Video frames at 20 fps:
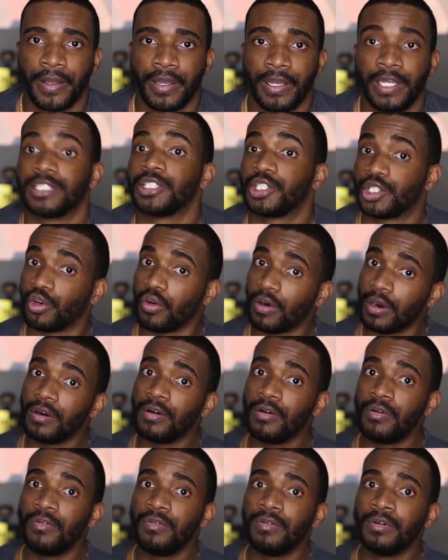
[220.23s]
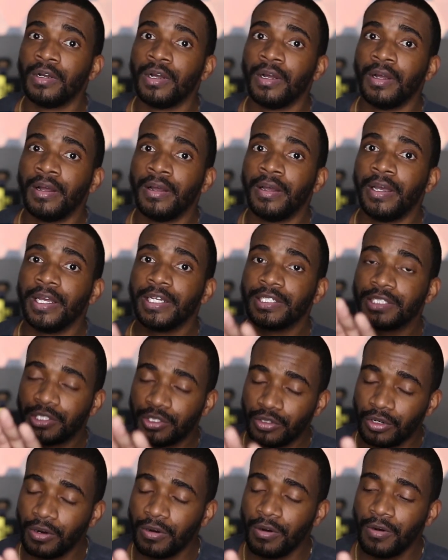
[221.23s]
It's true. It's
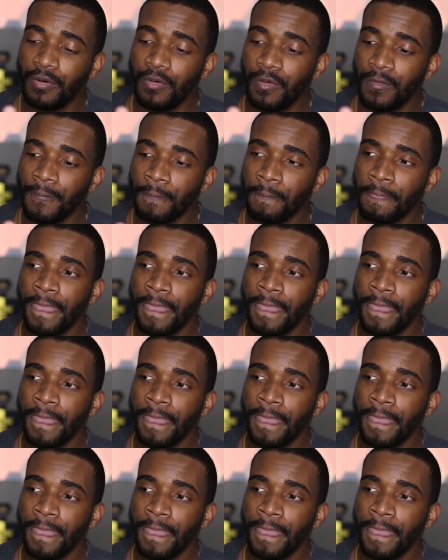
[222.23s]
true.